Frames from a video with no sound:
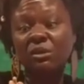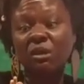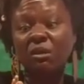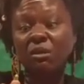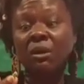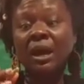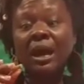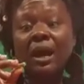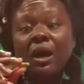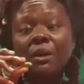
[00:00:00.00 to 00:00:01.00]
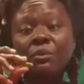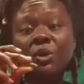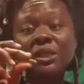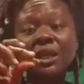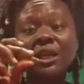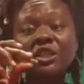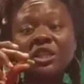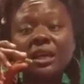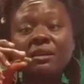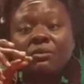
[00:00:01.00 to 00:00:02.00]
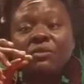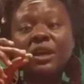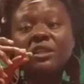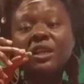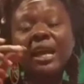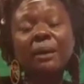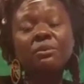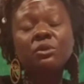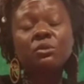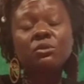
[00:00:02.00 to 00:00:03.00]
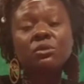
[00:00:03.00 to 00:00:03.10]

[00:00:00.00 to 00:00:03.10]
So once again, veggie capsules,